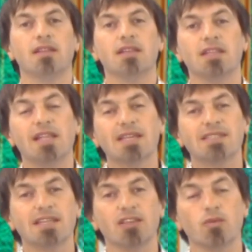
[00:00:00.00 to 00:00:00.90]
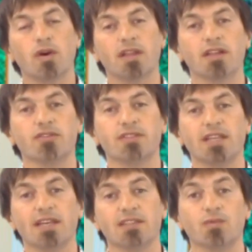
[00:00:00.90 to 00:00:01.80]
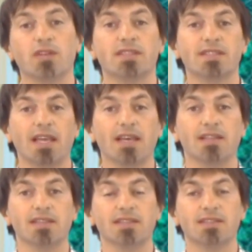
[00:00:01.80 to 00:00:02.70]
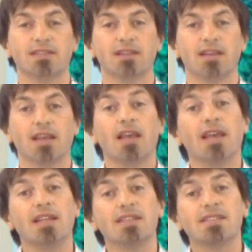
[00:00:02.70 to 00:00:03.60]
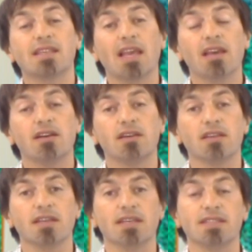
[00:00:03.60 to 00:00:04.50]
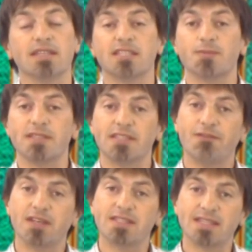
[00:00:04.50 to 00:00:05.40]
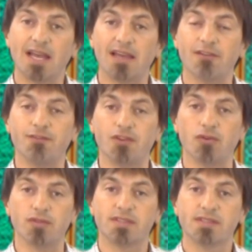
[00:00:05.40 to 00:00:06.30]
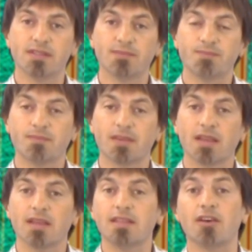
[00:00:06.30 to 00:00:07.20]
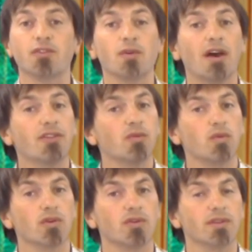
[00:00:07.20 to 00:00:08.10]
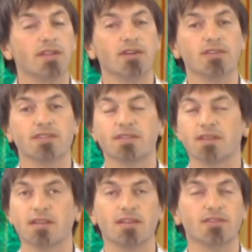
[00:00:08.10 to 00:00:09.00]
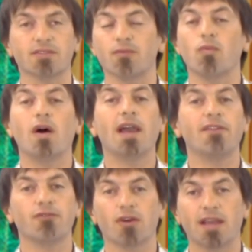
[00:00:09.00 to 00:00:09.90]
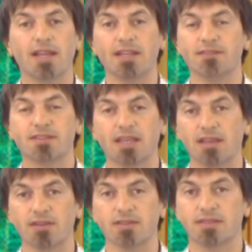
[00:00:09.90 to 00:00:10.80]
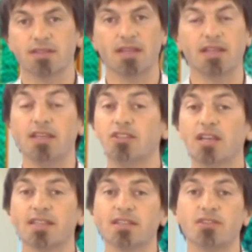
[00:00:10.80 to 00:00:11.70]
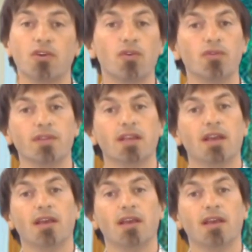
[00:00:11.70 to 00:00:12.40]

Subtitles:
Now, the next thing you'll want to understand is what a scale is. And a scale is a specific set of notes. Now, throughout the world, there's a wide variety of scales, and each has its own,